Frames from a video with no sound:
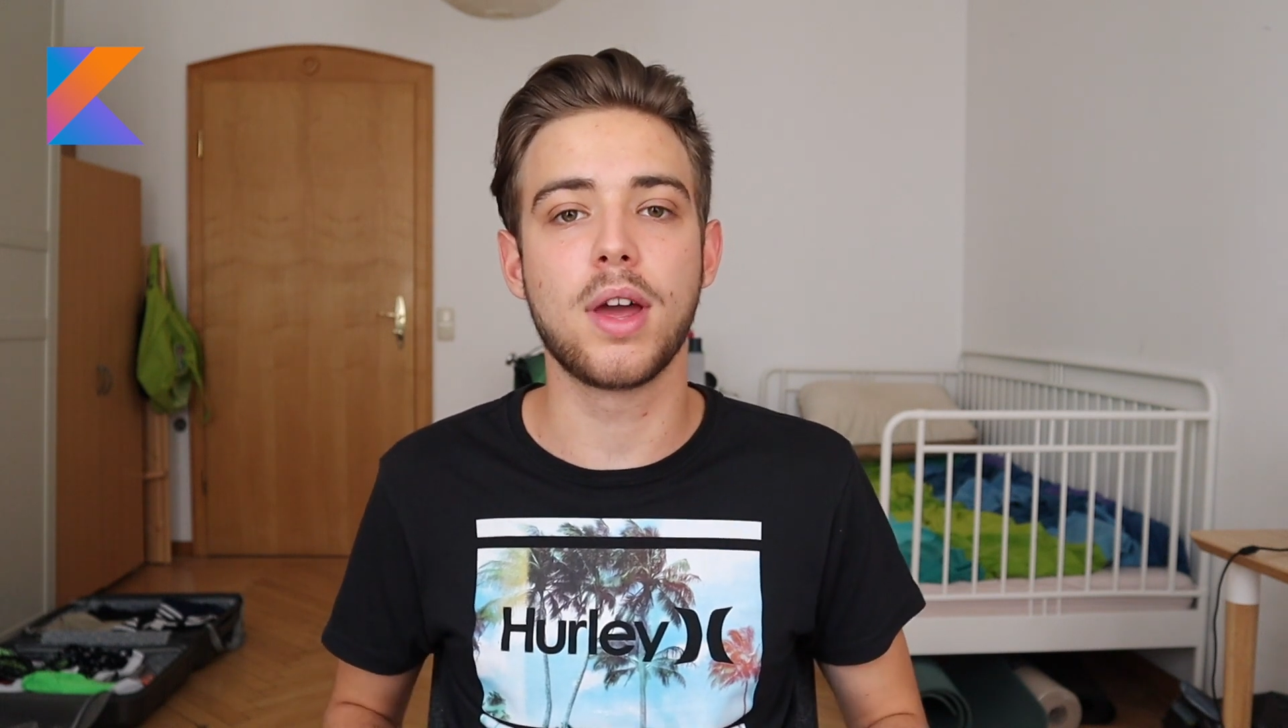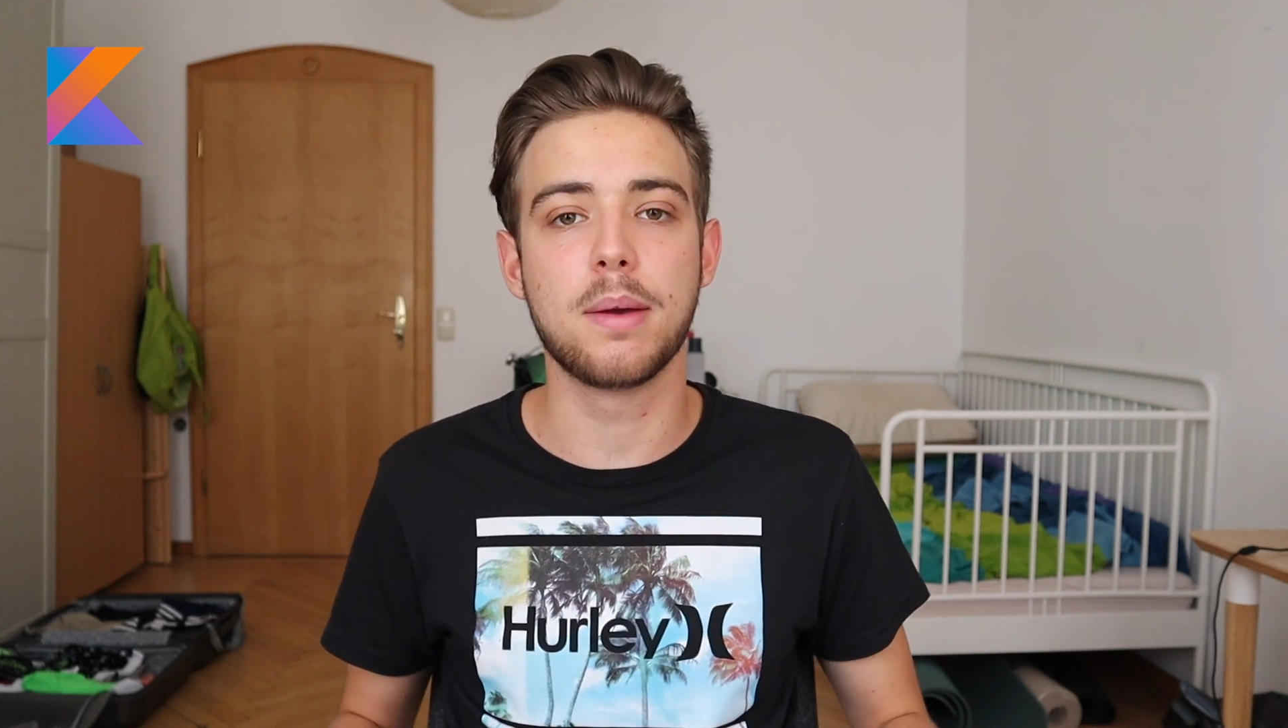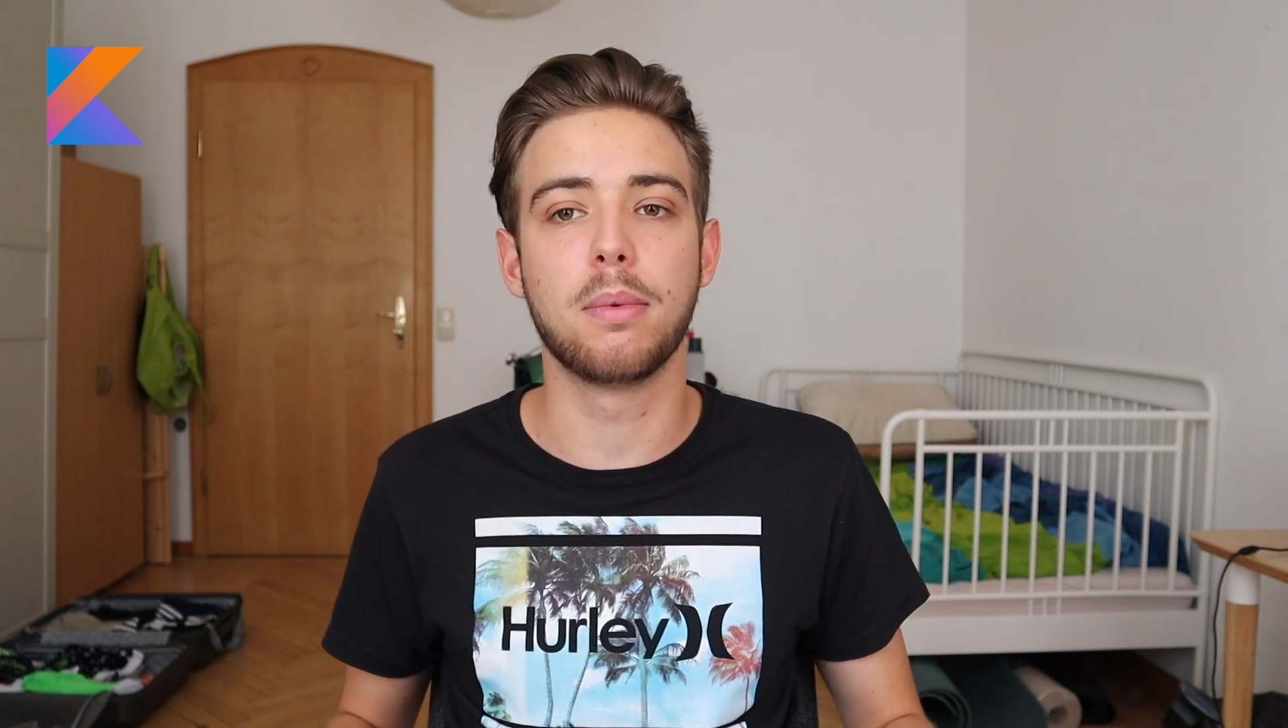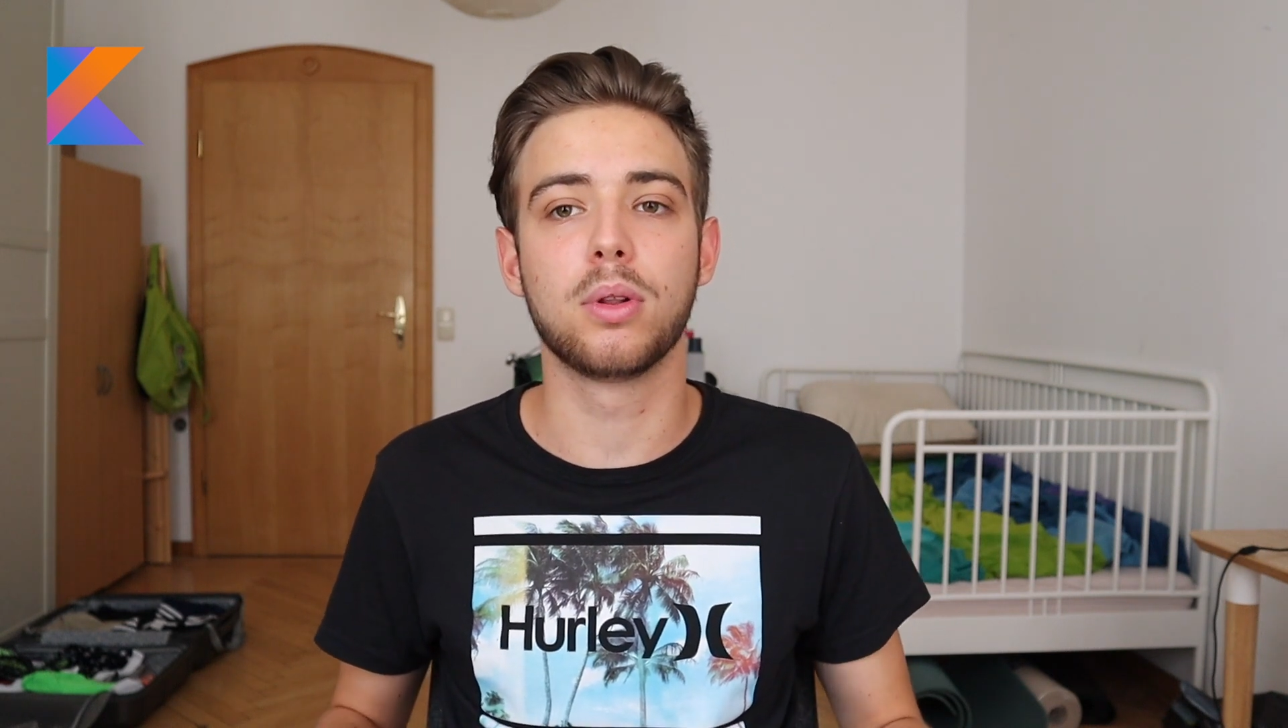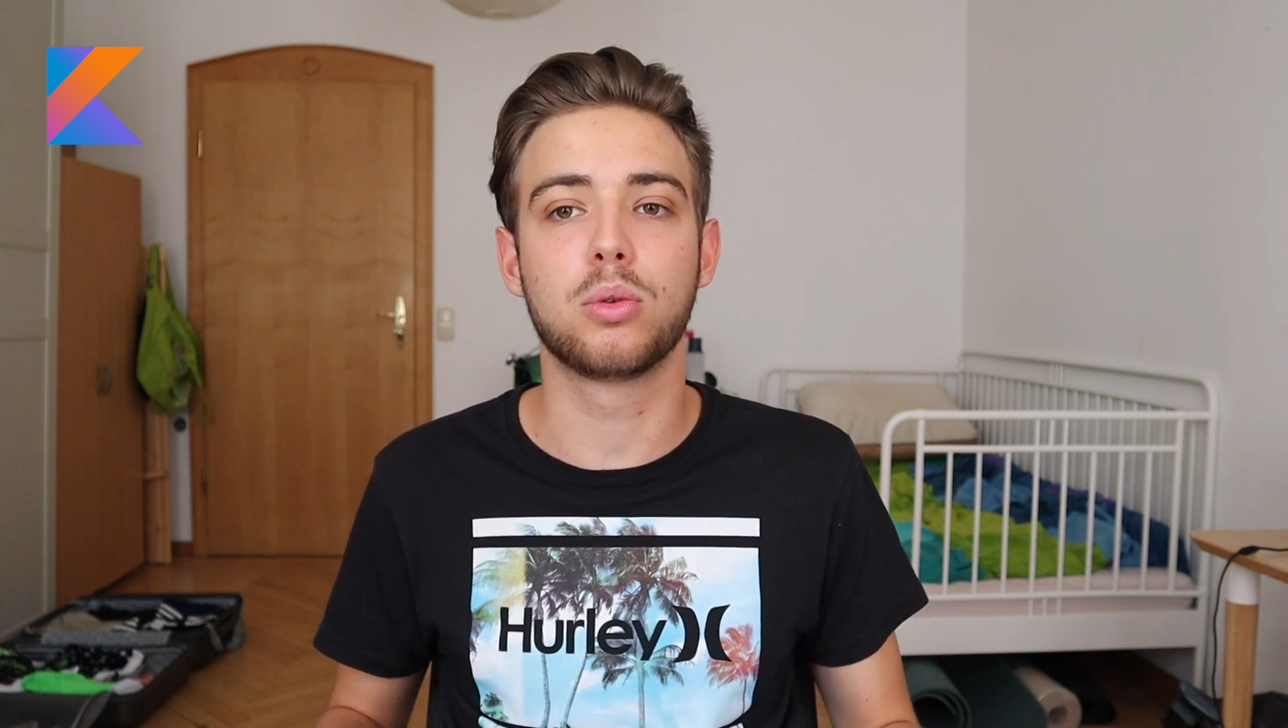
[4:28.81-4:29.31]

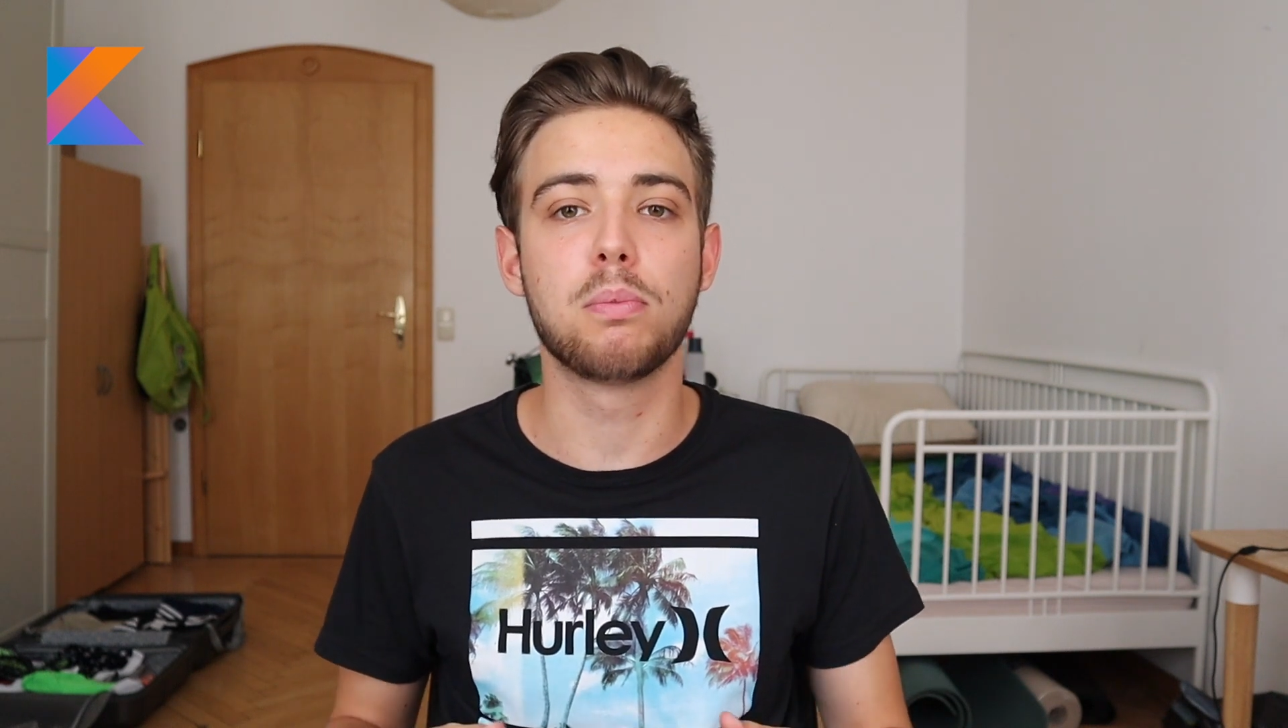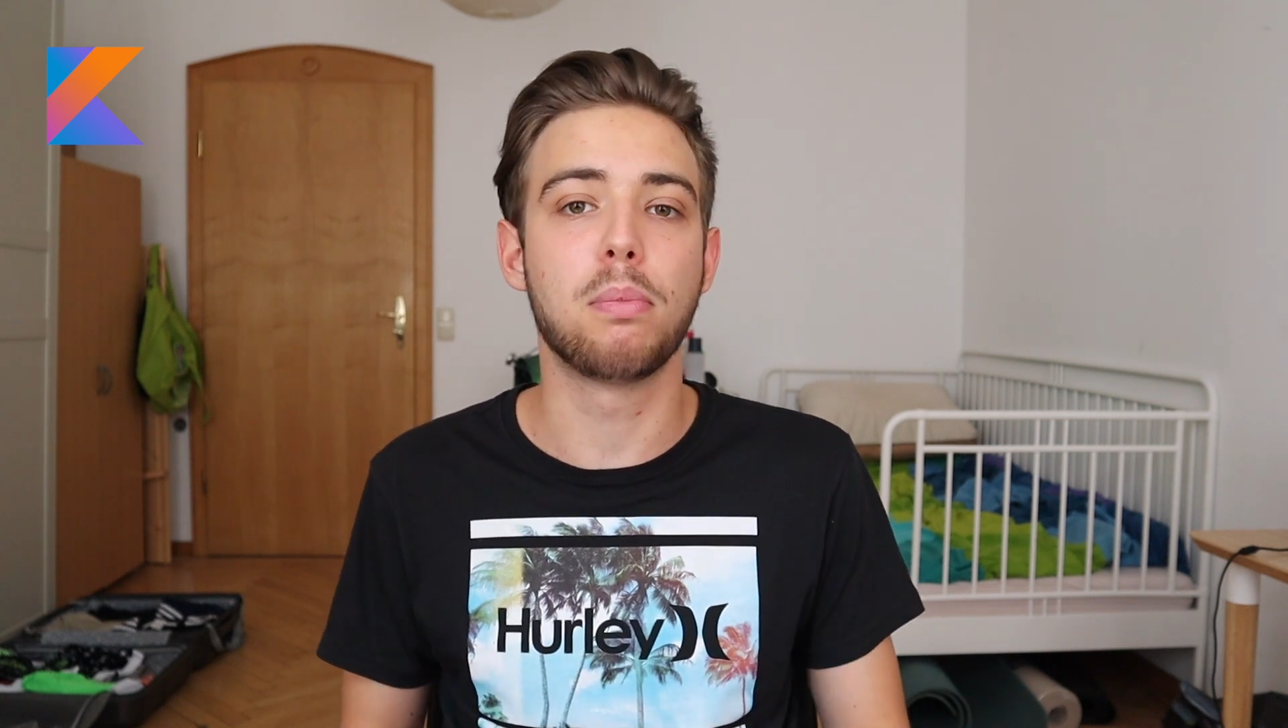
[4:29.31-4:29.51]
able to